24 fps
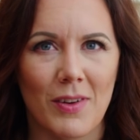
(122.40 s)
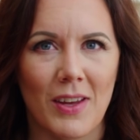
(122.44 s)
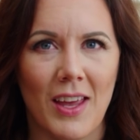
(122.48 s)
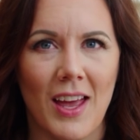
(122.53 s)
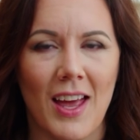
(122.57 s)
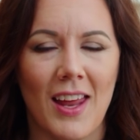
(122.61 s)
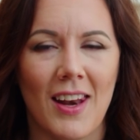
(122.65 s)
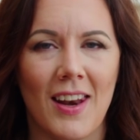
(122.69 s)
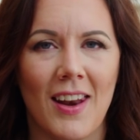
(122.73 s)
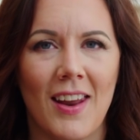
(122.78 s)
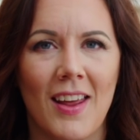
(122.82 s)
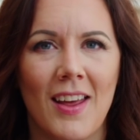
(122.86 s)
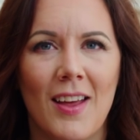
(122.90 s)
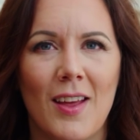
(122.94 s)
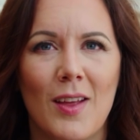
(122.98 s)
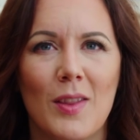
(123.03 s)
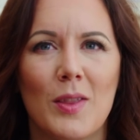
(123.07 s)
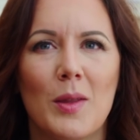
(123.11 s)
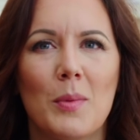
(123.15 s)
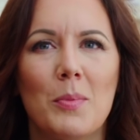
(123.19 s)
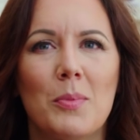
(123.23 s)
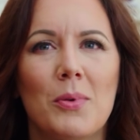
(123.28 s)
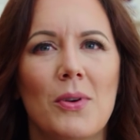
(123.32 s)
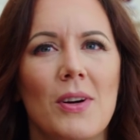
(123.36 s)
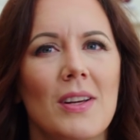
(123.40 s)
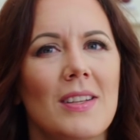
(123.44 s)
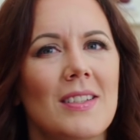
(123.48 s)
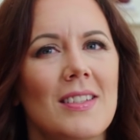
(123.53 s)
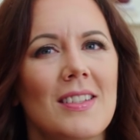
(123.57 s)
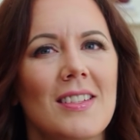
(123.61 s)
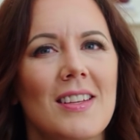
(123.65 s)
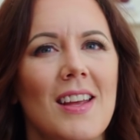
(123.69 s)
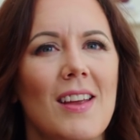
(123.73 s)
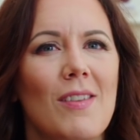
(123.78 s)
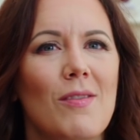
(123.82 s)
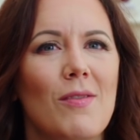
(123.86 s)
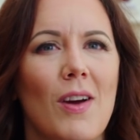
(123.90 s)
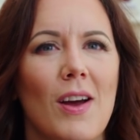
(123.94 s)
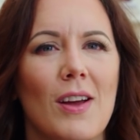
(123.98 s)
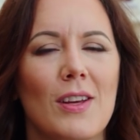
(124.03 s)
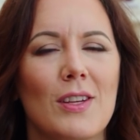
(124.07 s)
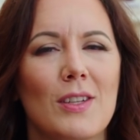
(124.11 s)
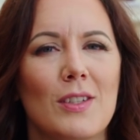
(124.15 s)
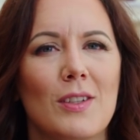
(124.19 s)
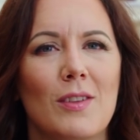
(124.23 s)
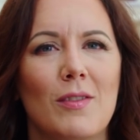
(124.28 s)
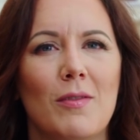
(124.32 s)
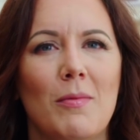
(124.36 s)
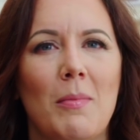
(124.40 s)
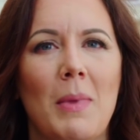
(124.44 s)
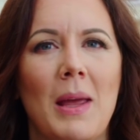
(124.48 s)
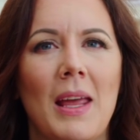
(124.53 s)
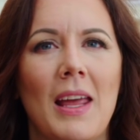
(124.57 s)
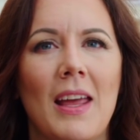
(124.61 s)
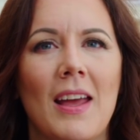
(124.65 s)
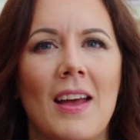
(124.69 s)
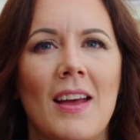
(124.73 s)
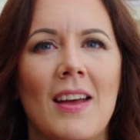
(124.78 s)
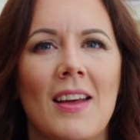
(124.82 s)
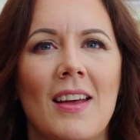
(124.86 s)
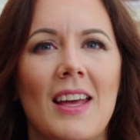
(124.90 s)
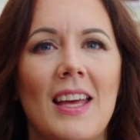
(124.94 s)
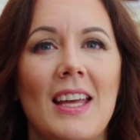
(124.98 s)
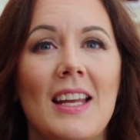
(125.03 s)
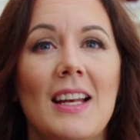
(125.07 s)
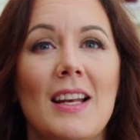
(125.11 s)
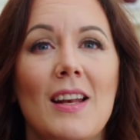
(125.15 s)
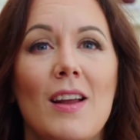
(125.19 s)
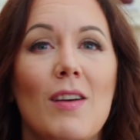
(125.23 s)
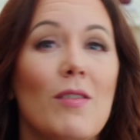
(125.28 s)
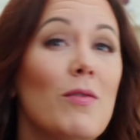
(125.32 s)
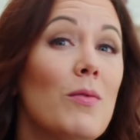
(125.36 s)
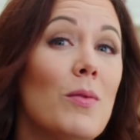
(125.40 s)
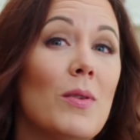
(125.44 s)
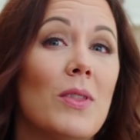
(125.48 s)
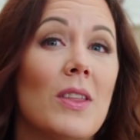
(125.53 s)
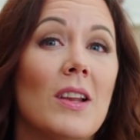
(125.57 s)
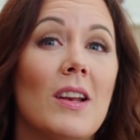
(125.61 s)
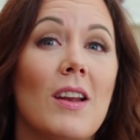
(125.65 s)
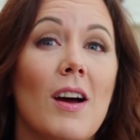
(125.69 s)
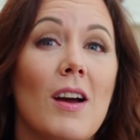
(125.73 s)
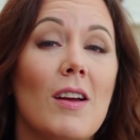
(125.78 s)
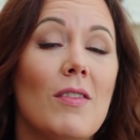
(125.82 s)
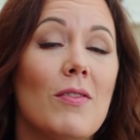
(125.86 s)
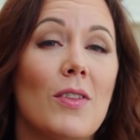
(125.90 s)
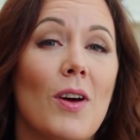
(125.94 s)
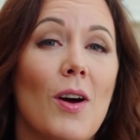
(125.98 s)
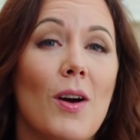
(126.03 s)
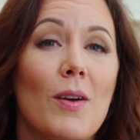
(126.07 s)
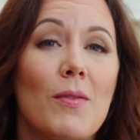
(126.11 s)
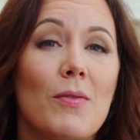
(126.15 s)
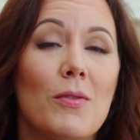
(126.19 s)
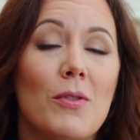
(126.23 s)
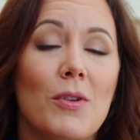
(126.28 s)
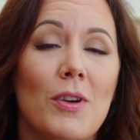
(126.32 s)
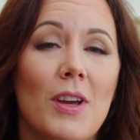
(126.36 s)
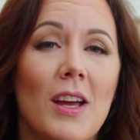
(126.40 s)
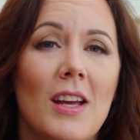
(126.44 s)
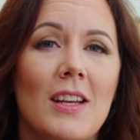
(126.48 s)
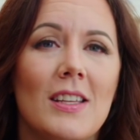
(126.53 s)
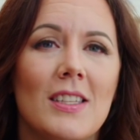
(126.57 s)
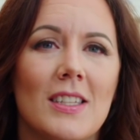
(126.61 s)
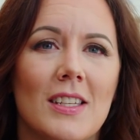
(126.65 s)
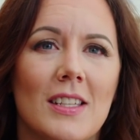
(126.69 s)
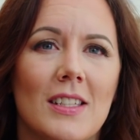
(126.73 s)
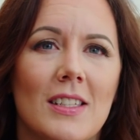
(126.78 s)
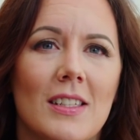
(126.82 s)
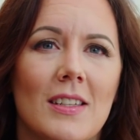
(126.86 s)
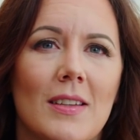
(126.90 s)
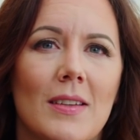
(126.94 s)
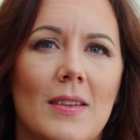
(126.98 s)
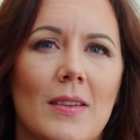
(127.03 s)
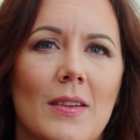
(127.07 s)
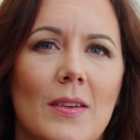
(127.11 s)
again, the present day version of me, in love with the life that I've created.